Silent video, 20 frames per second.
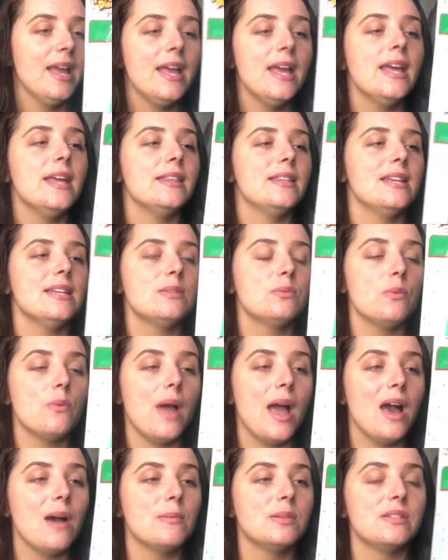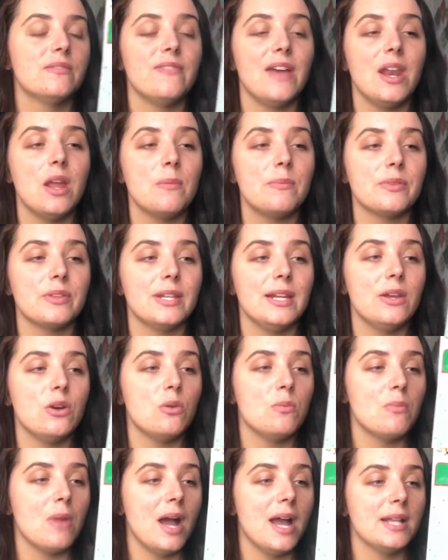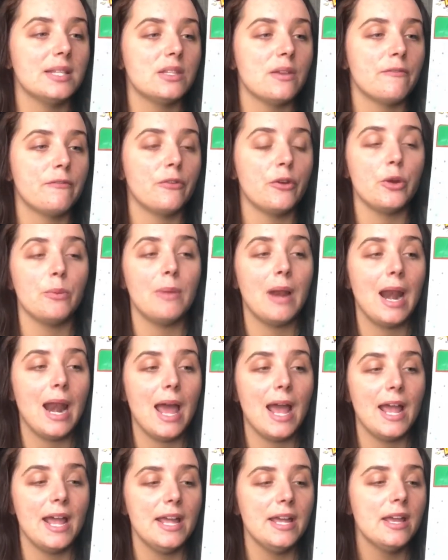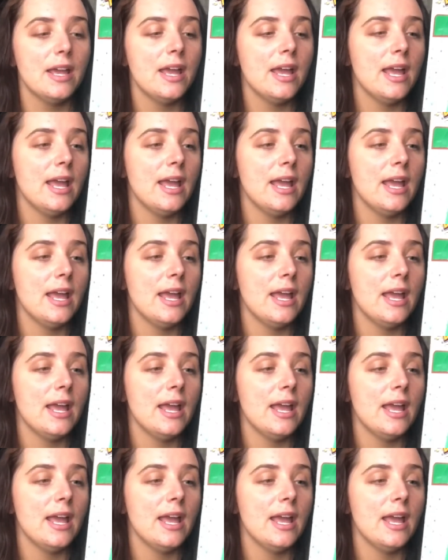This will help develop little minds through play.